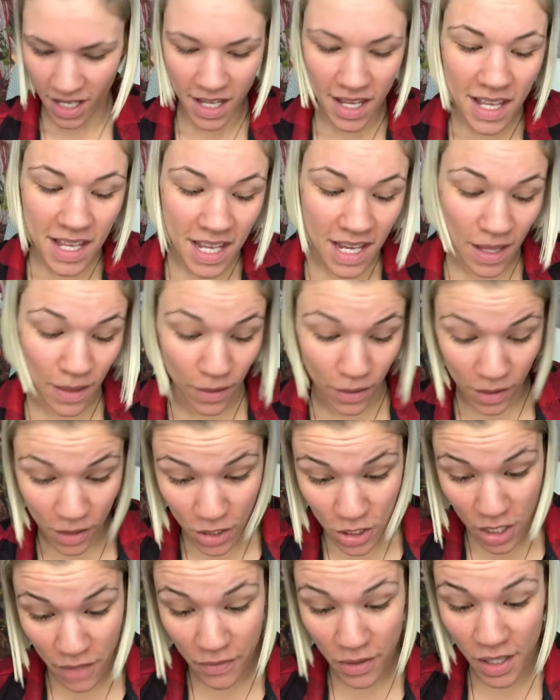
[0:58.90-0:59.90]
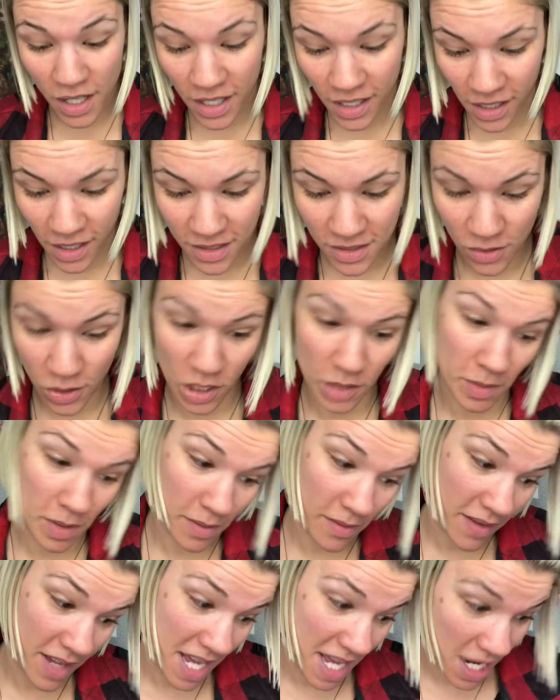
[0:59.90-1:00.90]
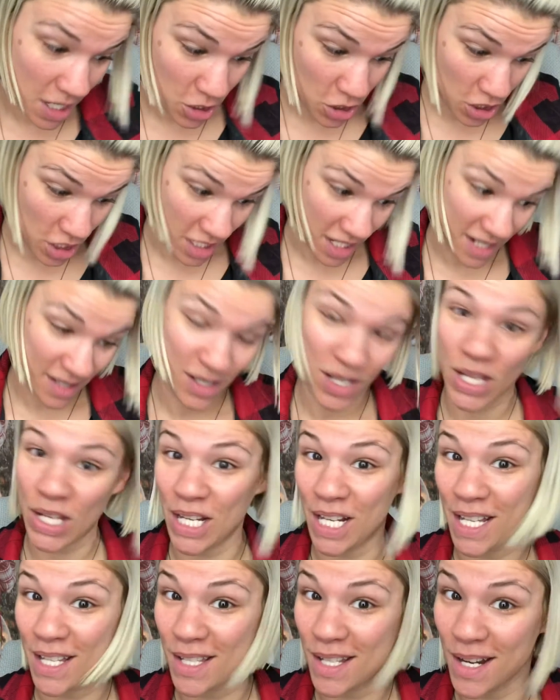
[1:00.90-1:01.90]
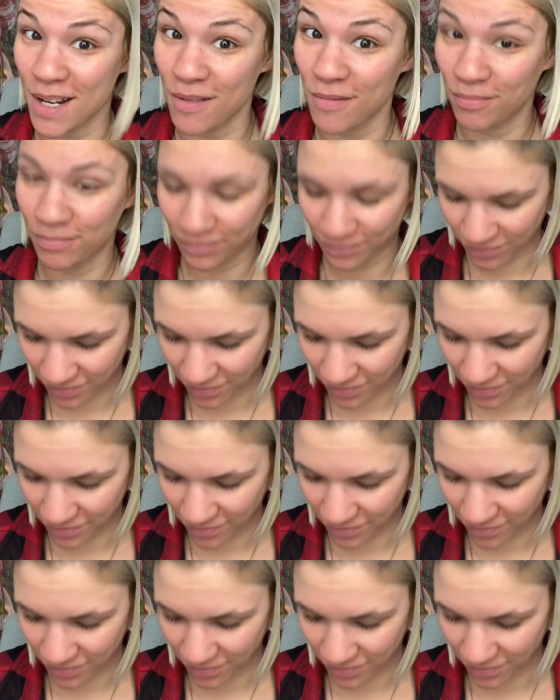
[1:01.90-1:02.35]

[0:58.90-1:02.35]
He learned how to shuffle cards at Christmas vacation, and that's all he does now.